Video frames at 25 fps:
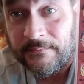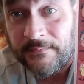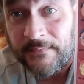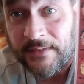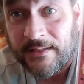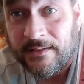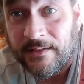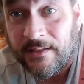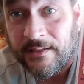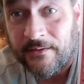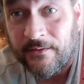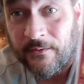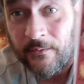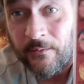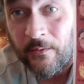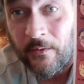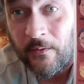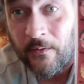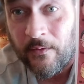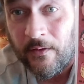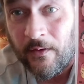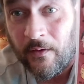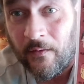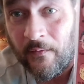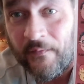This is the roll
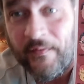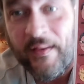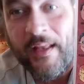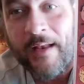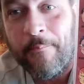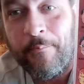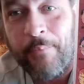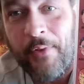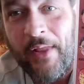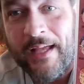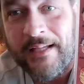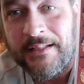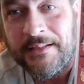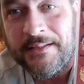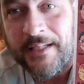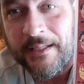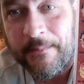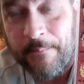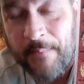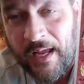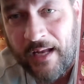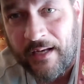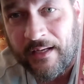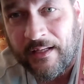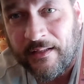call. And they had Plastic
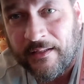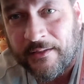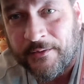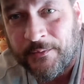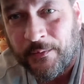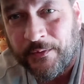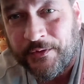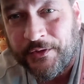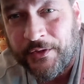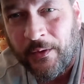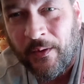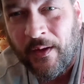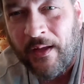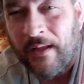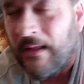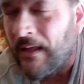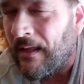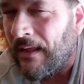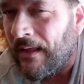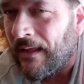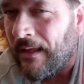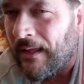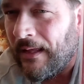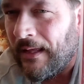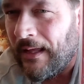Man in this one, too.
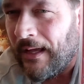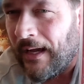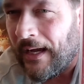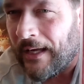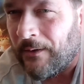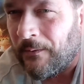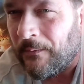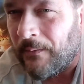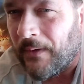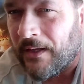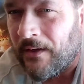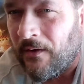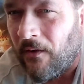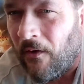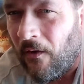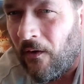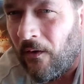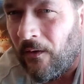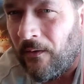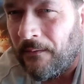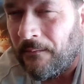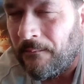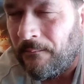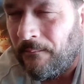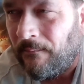I don't
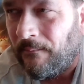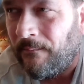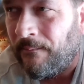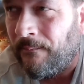recall.